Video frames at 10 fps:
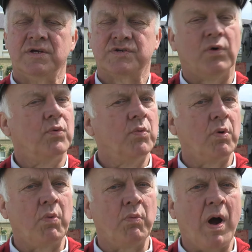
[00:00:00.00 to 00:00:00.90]
So
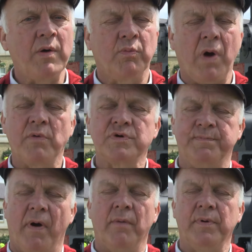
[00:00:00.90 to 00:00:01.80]
why was
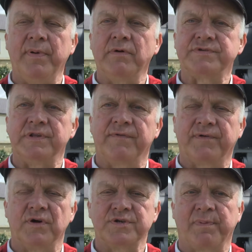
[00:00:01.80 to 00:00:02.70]
Barber built in the
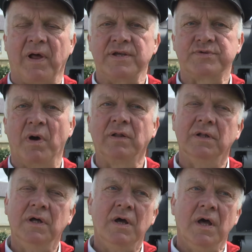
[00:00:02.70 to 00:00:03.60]
first place? Well,
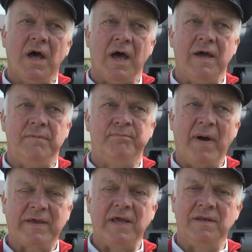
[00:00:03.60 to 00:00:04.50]

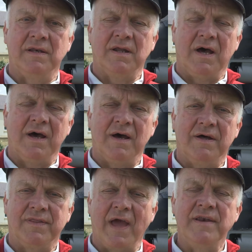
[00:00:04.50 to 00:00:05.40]
back in
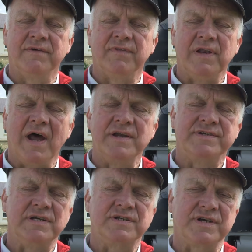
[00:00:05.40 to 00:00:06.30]
at the end of the
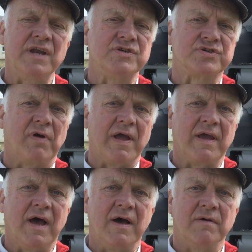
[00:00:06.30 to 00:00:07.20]
19th
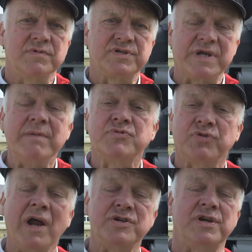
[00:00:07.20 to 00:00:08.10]
century, steam
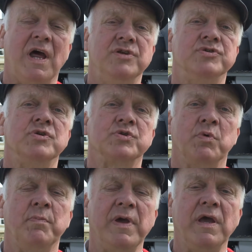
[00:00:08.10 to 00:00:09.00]
traction engines
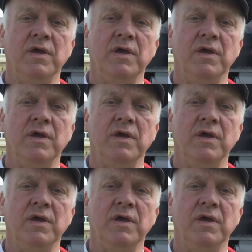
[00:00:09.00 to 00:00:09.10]
were being